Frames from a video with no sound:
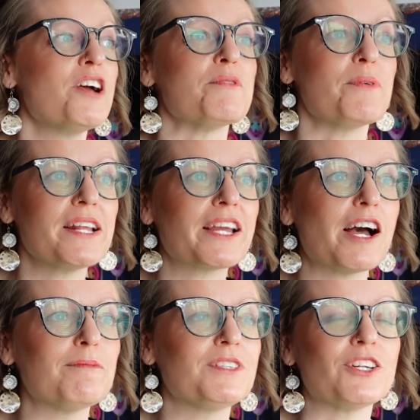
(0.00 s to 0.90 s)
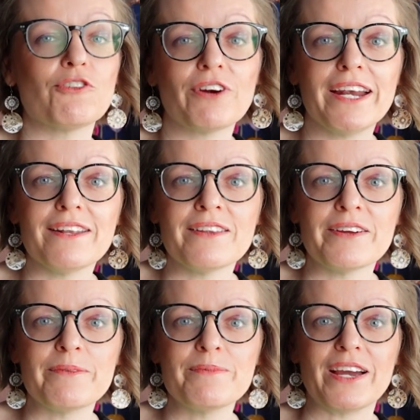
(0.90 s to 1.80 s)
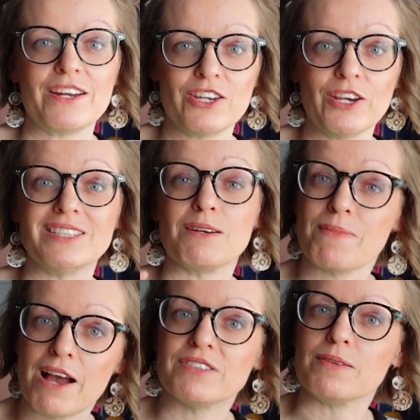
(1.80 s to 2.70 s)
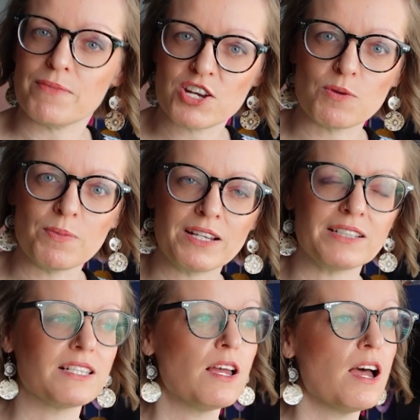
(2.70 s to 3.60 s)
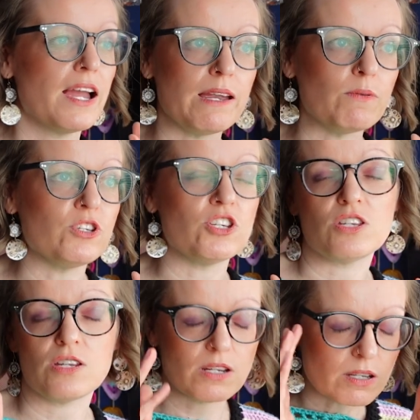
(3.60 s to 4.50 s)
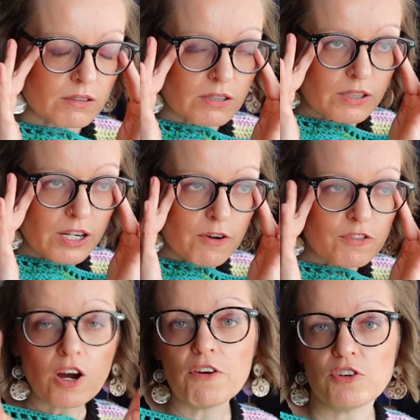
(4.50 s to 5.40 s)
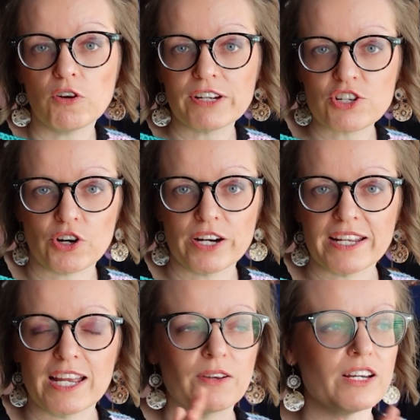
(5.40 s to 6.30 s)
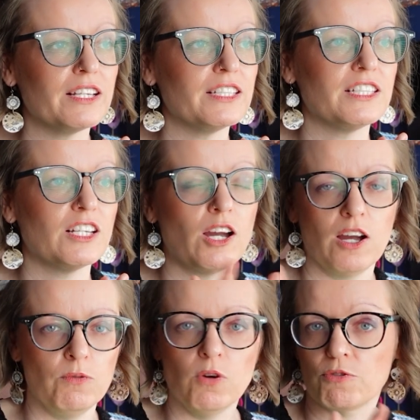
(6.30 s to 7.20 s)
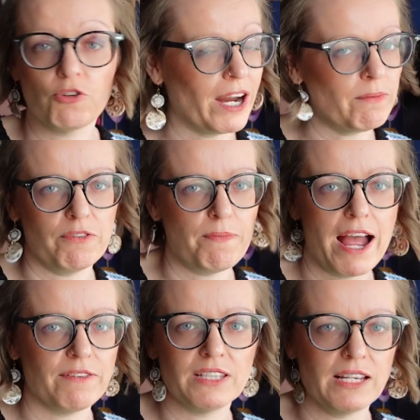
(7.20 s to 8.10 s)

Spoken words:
But when it comes to grading them and using maths and measurements, it was just, I've not really tried it because I'm not great with maths.